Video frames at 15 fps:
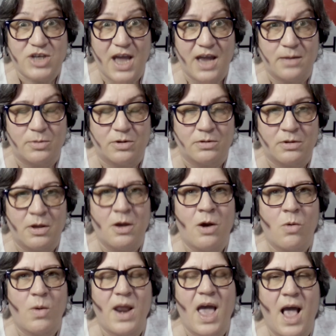animal.
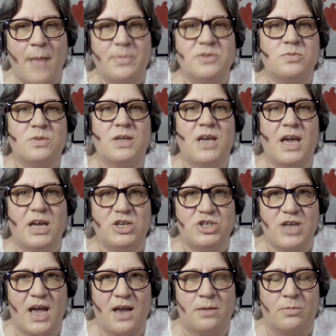What happens with a caged
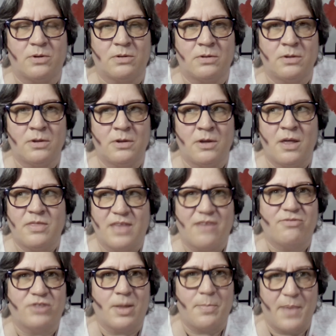animal? They
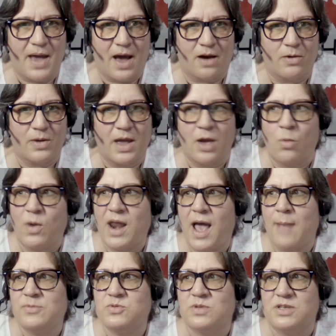flip out, okay? What
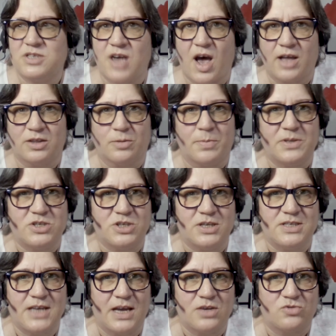happens with a toddler pitching a
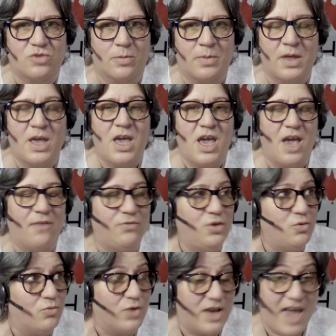tantrum? If
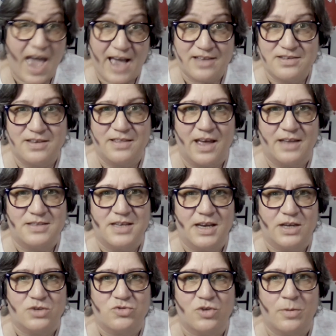you react to that
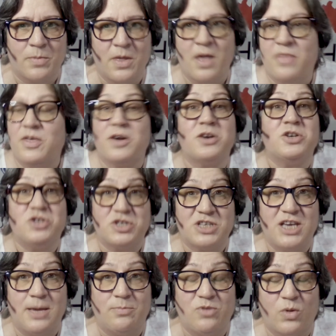tantrum, they're going to just
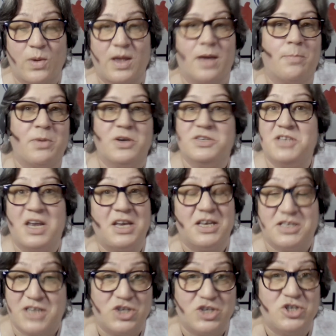keep doing it, because any
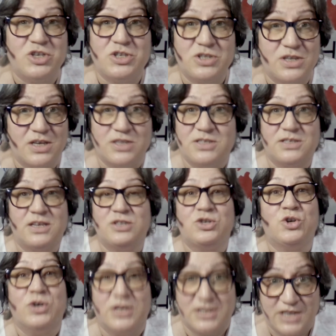attention is
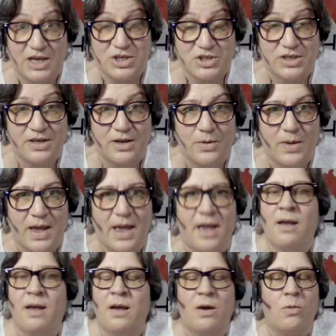good attention, okay?
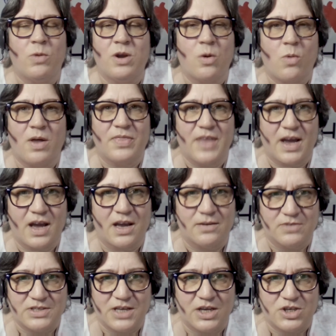We don't want that kind of
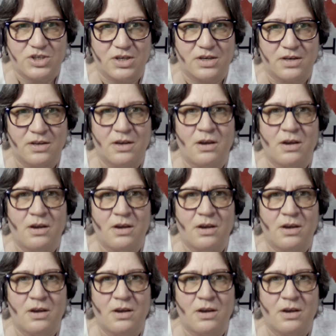attention.